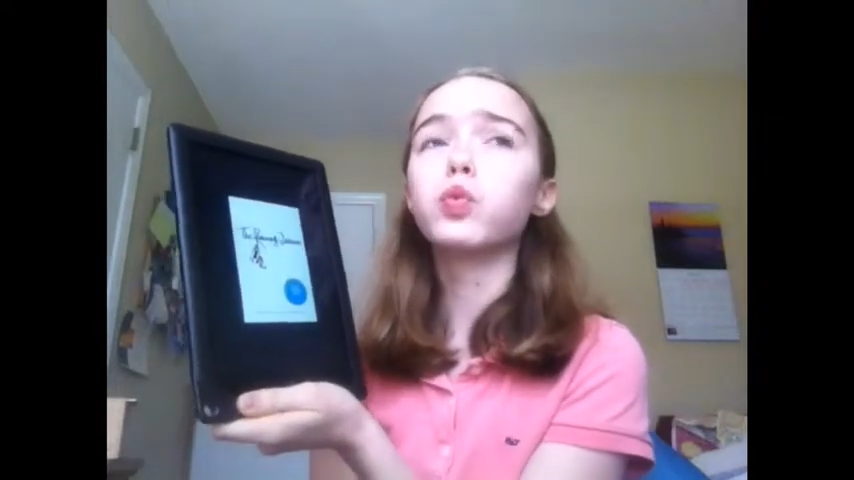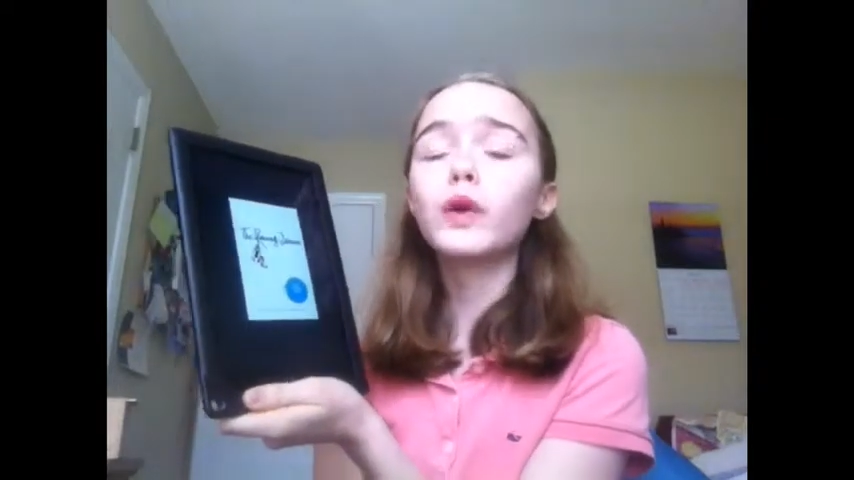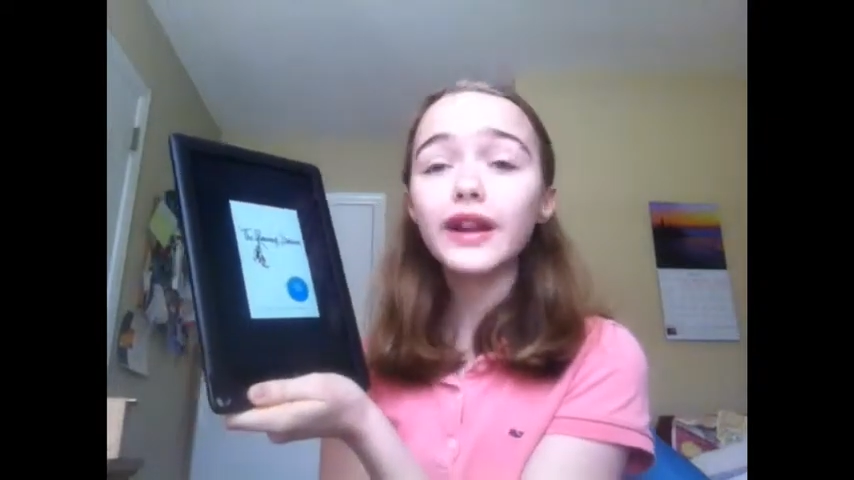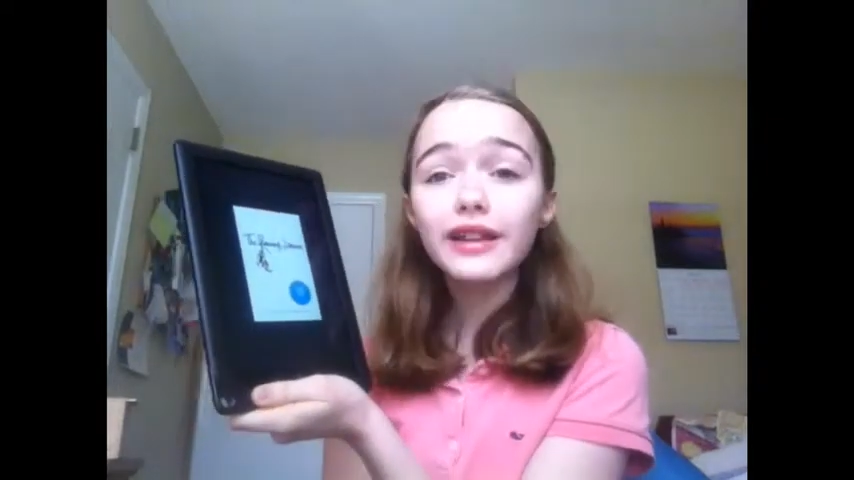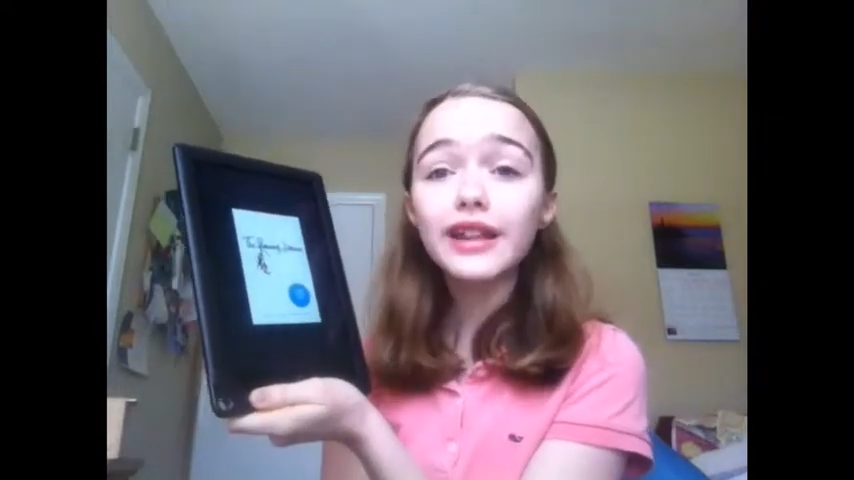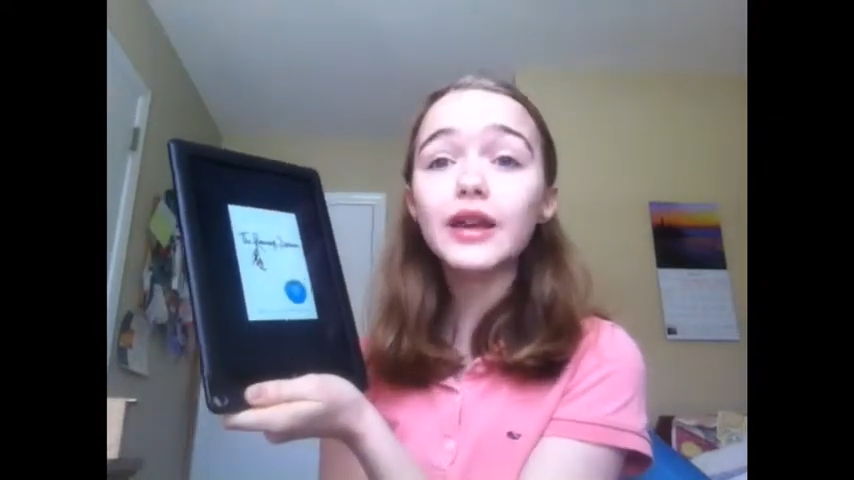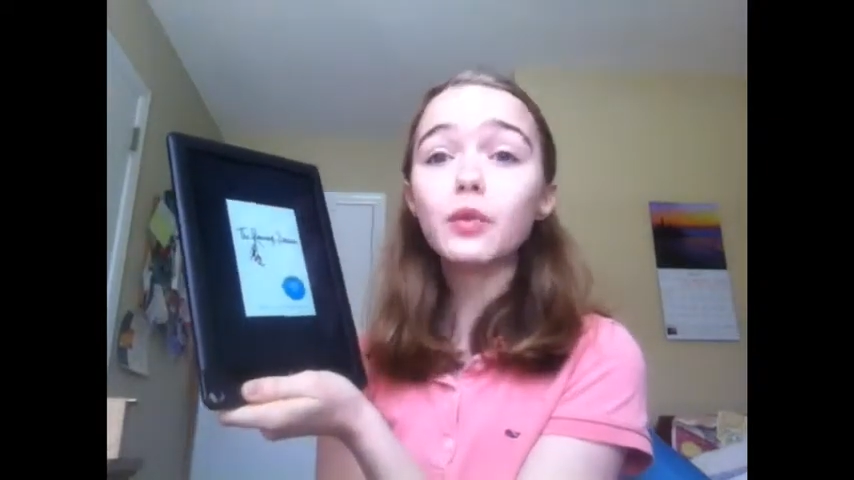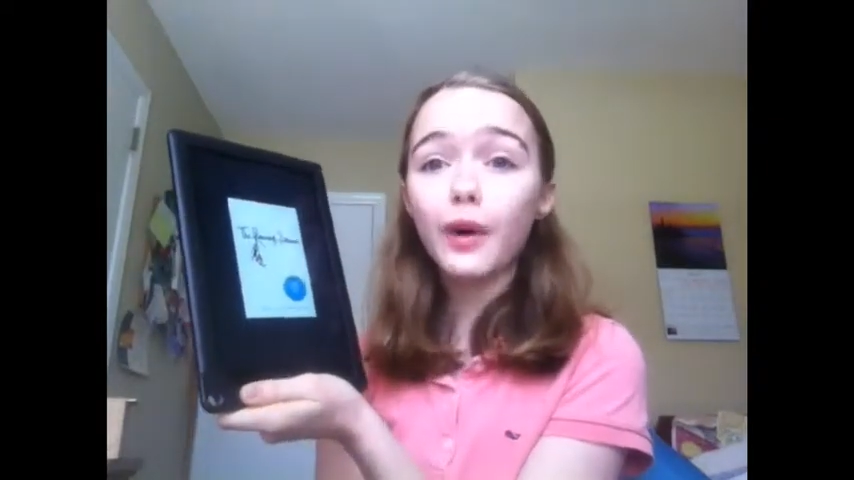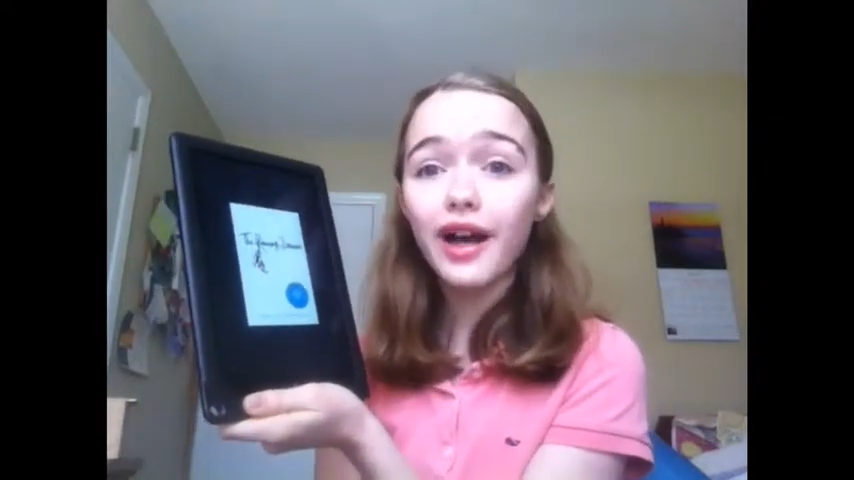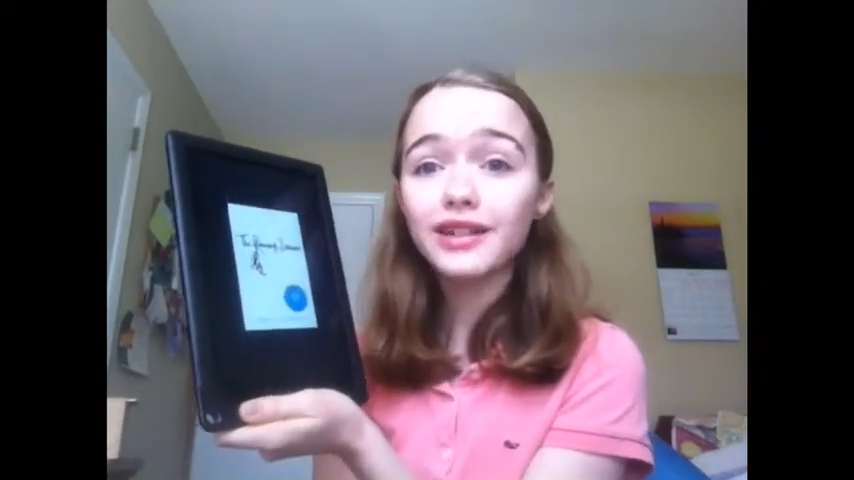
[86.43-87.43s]
really
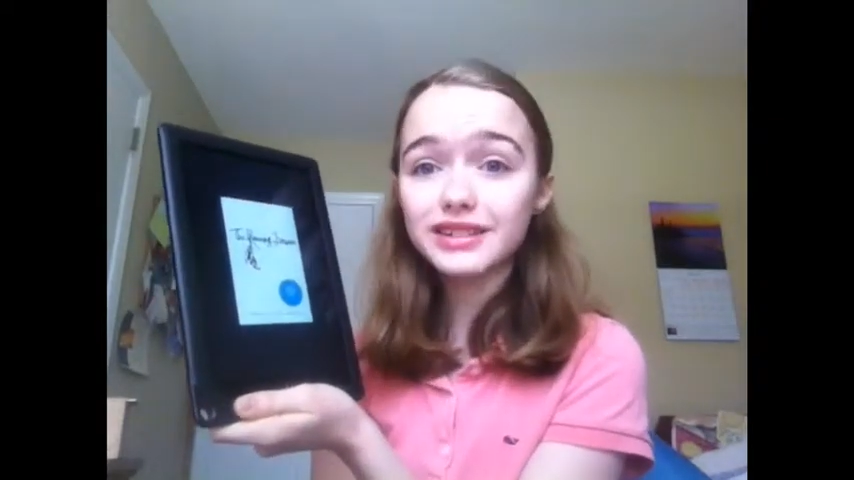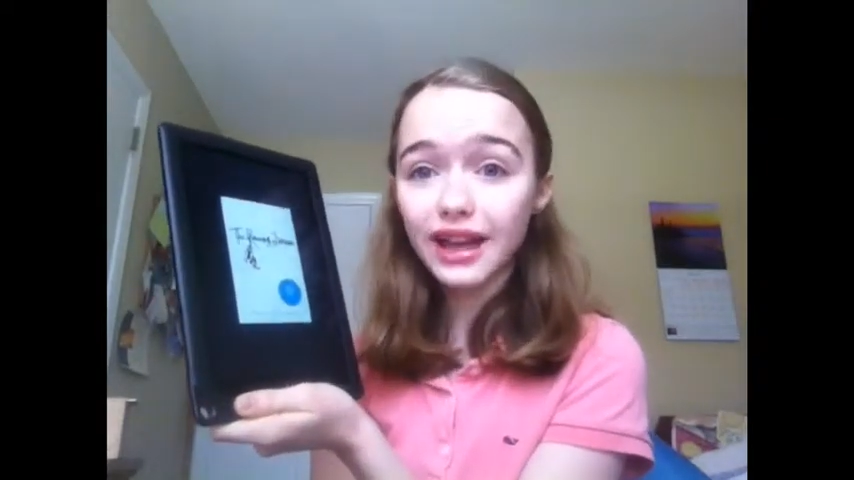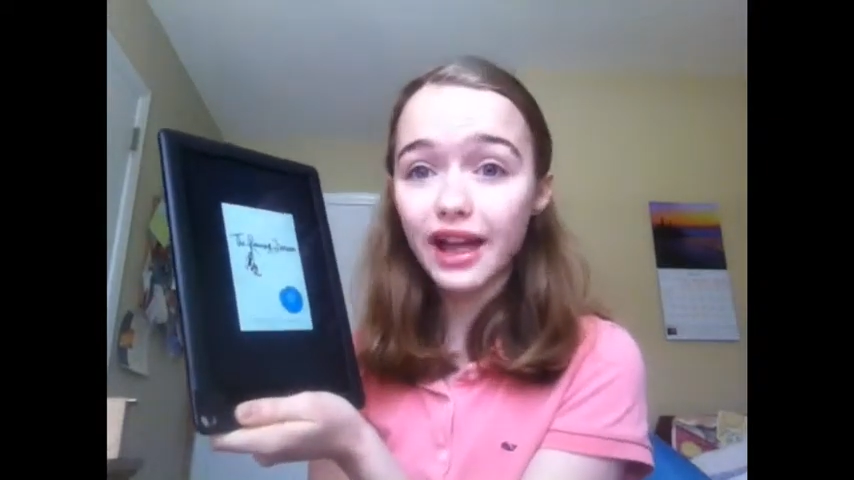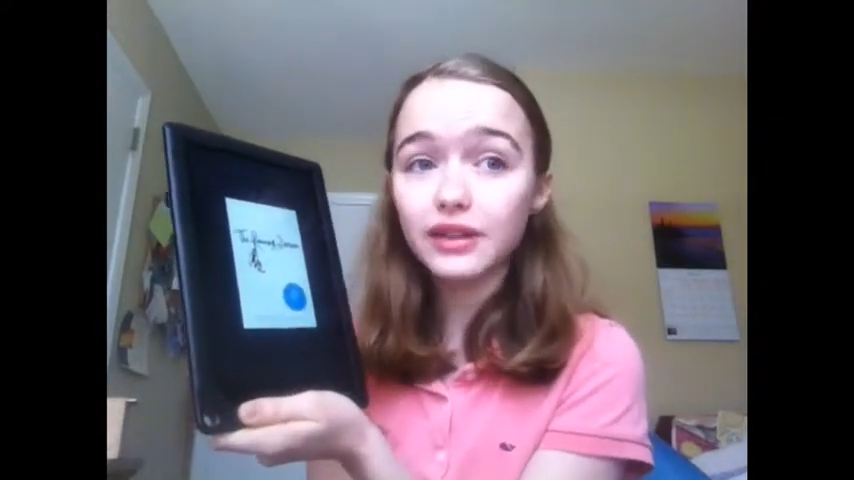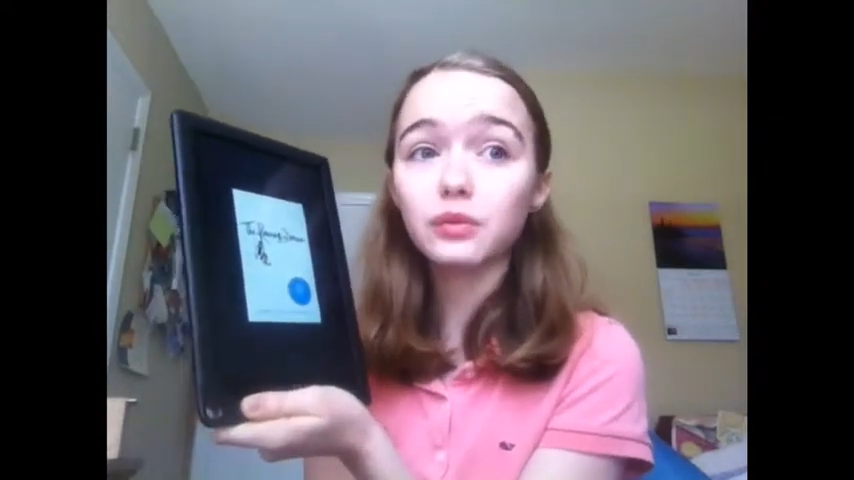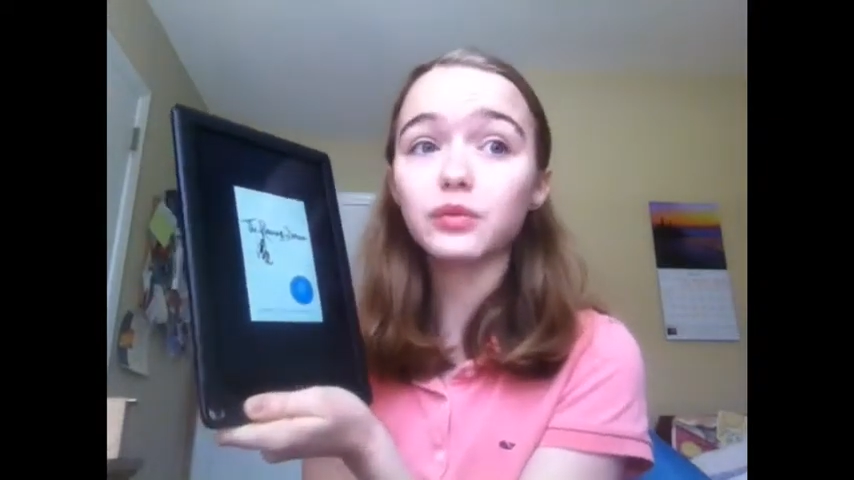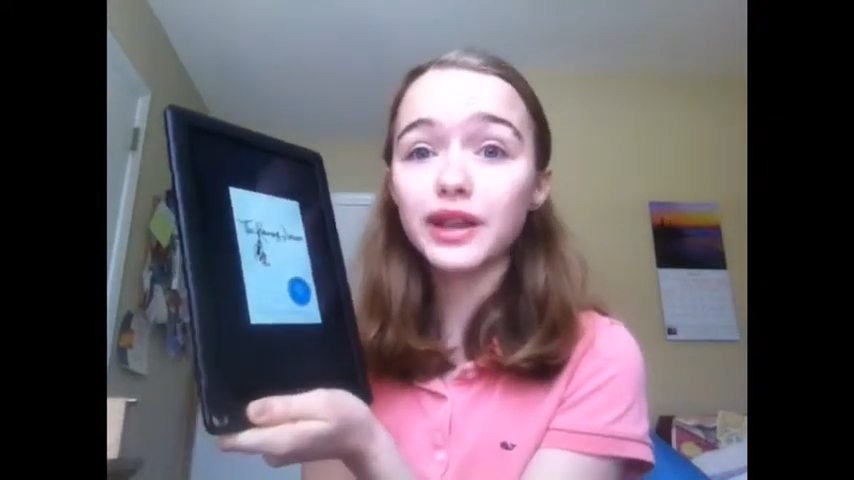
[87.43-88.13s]
well done,